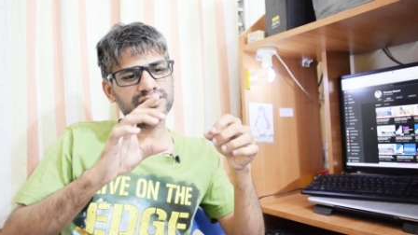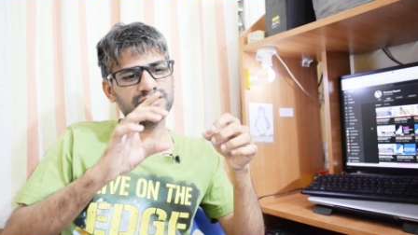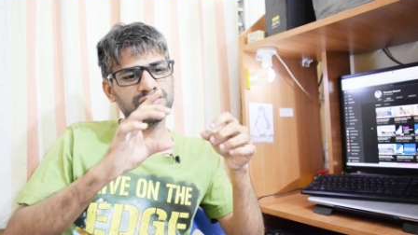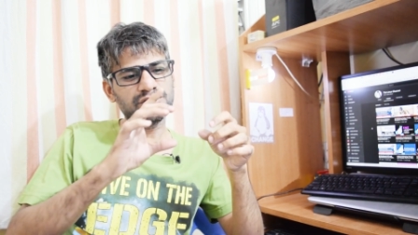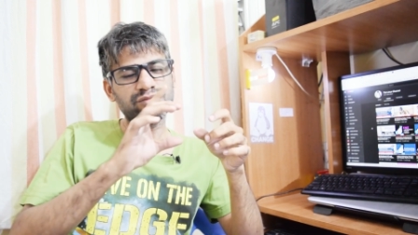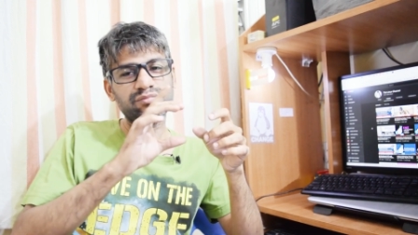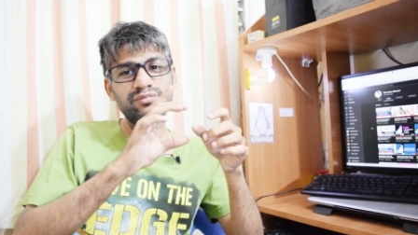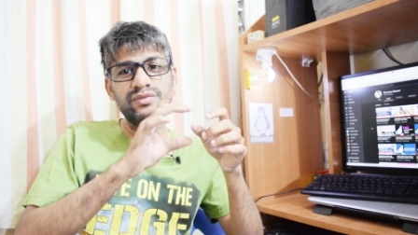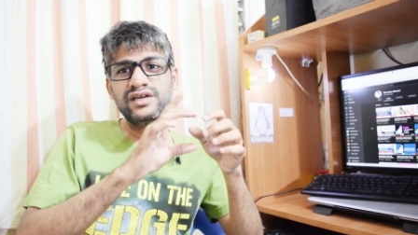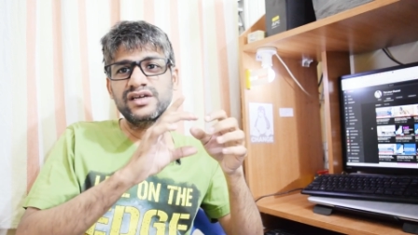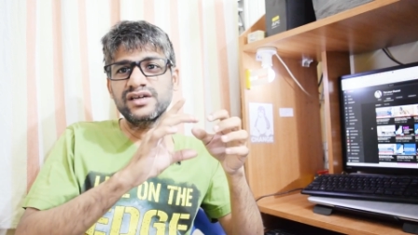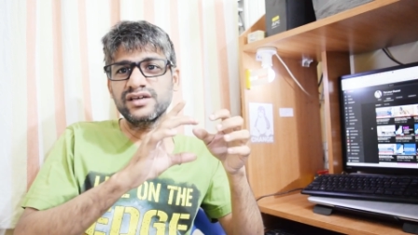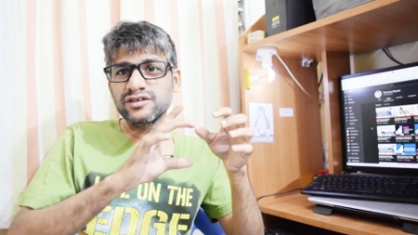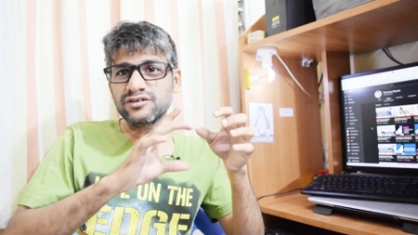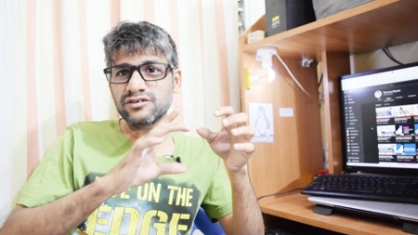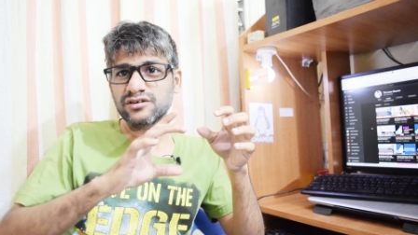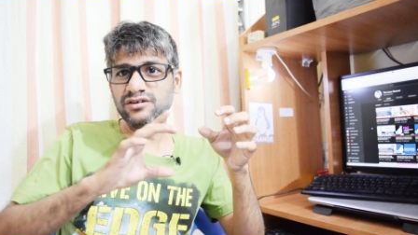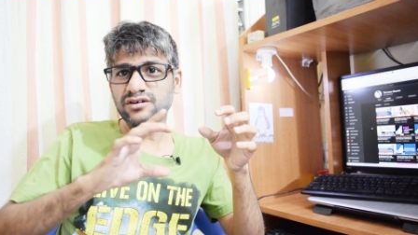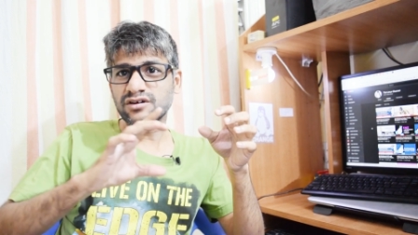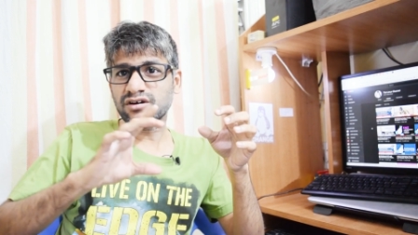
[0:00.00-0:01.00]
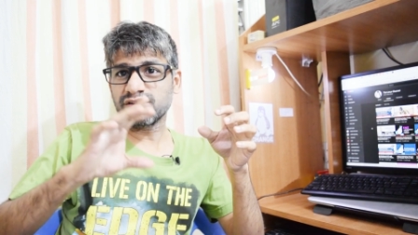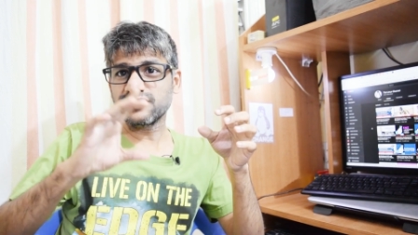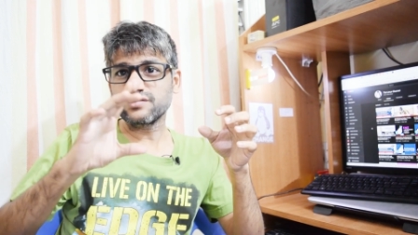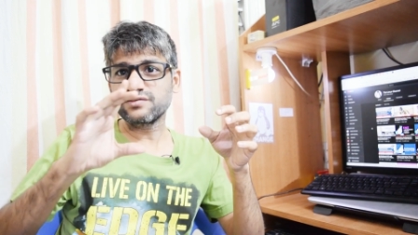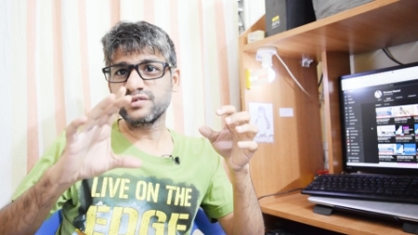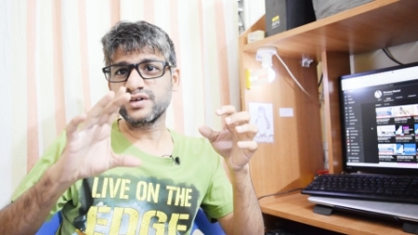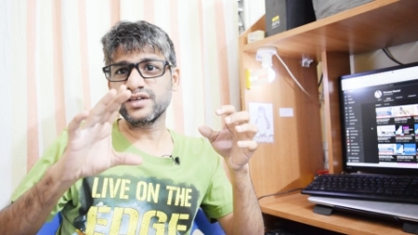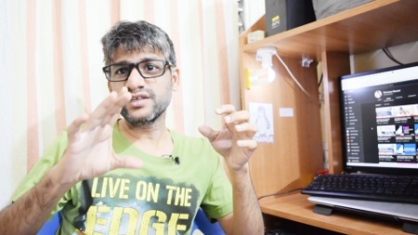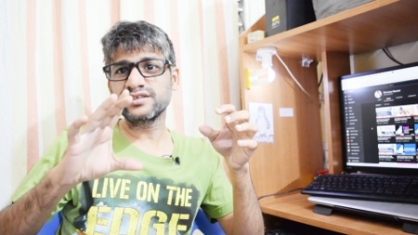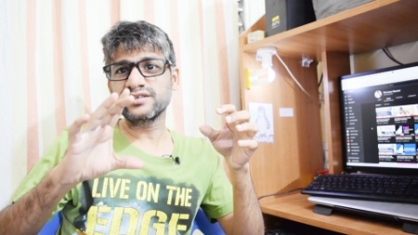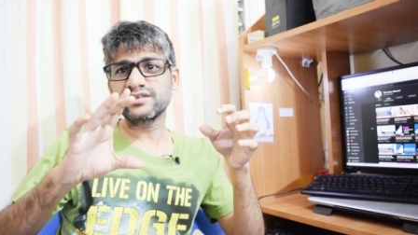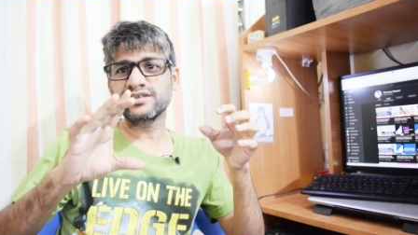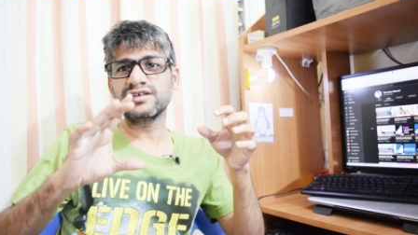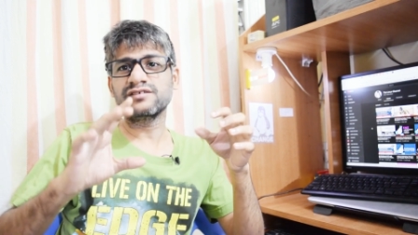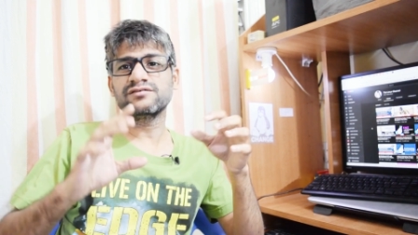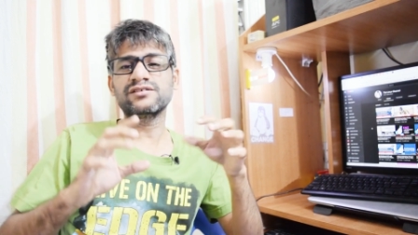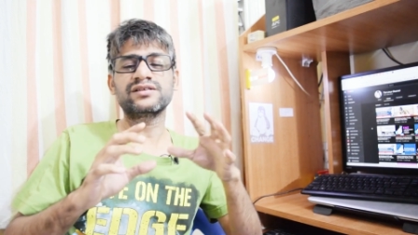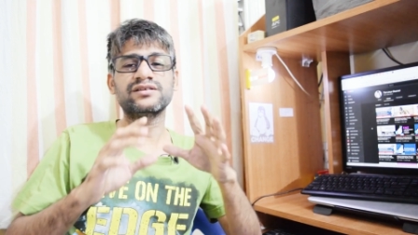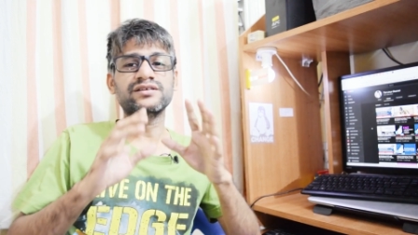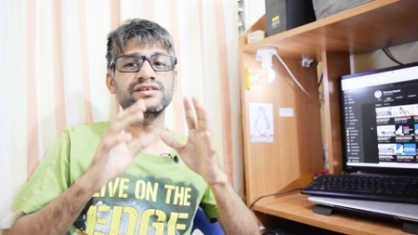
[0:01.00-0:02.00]
you know built your confidence
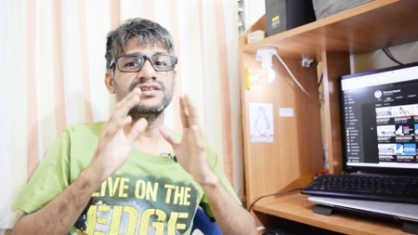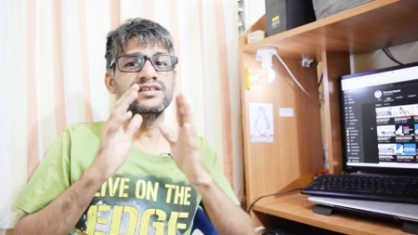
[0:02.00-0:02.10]
levels.